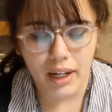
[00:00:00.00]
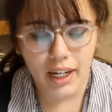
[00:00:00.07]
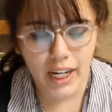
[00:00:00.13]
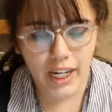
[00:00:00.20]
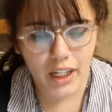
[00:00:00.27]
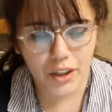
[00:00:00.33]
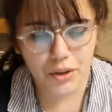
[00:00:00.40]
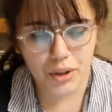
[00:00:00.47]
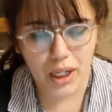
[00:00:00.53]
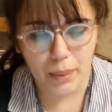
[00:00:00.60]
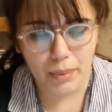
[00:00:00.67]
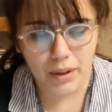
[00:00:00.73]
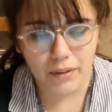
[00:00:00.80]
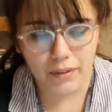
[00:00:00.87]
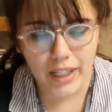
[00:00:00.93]
Anne
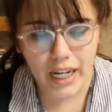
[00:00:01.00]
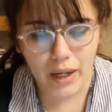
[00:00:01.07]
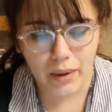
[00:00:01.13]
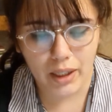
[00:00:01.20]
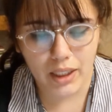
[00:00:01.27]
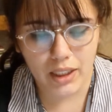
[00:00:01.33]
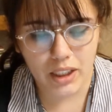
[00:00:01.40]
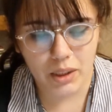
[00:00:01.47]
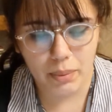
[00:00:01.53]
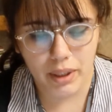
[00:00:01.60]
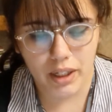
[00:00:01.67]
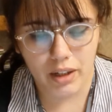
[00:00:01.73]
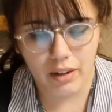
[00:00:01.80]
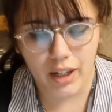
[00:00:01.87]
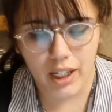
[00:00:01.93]
dropped her flowers and sprang
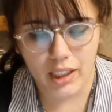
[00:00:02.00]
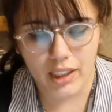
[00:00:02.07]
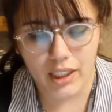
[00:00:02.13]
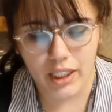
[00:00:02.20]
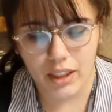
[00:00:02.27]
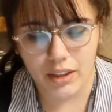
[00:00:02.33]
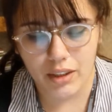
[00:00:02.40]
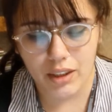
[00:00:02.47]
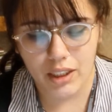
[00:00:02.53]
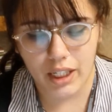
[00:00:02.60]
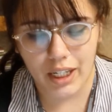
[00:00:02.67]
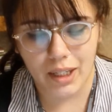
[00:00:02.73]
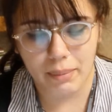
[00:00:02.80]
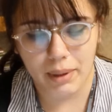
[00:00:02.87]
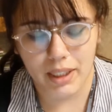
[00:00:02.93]
across the kitchen to
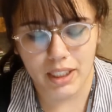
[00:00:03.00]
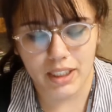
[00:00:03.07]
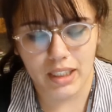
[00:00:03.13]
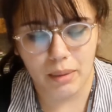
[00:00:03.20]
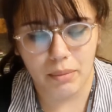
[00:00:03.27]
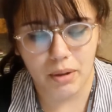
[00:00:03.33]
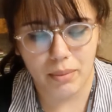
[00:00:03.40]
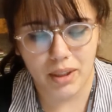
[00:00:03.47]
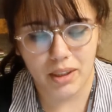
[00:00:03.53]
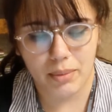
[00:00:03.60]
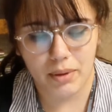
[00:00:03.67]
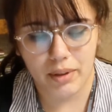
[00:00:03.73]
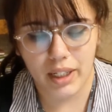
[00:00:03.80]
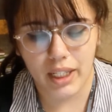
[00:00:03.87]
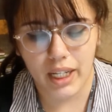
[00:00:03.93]
him at the same moment as
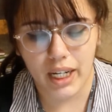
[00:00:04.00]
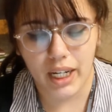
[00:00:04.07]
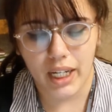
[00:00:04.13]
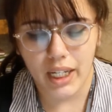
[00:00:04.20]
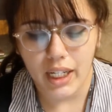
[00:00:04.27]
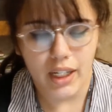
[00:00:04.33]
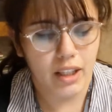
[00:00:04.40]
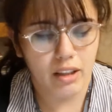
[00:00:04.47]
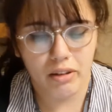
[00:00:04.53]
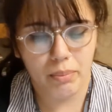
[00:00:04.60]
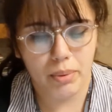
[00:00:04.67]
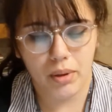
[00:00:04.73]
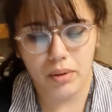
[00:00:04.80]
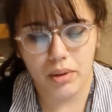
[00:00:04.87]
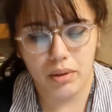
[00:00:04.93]
Marilla, and they were
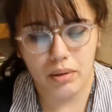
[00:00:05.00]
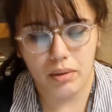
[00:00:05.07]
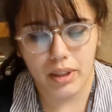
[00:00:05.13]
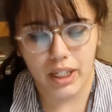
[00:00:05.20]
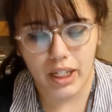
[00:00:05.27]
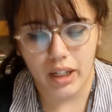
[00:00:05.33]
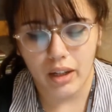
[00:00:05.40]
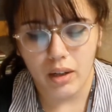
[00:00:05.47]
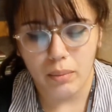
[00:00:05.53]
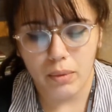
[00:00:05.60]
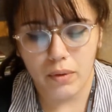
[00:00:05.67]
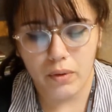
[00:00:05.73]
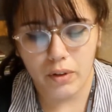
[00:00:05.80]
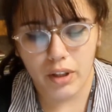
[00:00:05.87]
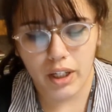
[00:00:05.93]
both too late.
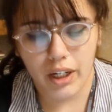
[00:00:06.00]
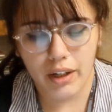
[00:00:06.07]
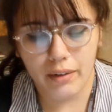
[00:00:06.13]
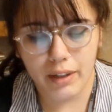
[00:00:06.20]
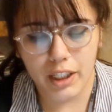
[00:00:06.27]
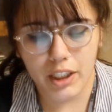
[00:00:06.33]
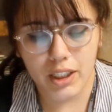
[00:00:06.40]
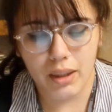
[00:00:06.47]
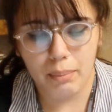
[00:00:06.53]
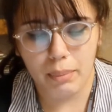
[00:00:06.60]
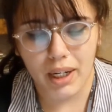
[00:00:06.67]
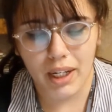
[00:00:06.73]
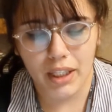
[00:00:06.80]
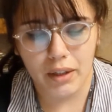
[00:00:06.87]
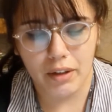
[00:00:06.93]
Before they could reach him,
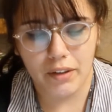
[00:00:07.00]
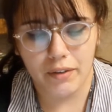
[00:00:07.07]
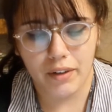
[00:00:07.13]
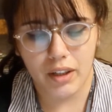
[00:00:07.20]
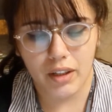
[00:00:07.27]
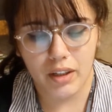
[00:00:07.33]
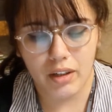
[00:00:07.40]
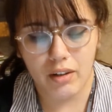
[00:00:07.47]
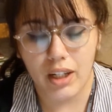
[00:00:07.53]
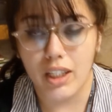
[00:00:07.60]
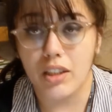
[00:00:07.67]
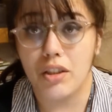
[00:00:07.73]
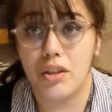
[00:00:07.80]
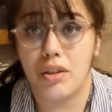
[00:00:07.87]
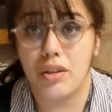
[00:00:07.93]
Matthew had fallen across
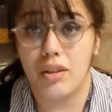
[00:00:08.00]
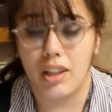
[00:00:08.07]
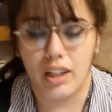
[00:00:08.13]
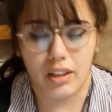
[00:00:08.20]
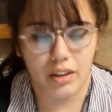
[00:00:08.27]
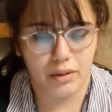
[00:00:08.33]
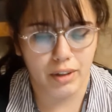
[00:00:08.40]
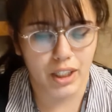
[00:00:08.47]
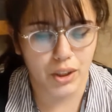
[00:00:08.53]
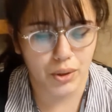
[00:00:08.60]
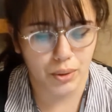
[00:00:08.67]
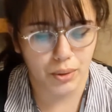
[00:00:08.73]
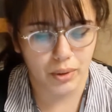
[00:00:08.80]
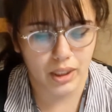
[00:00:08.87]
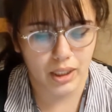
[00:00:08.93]
the
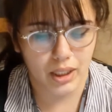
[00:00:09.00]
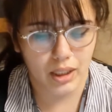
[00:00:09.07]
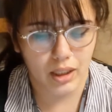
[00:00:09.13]
threshold.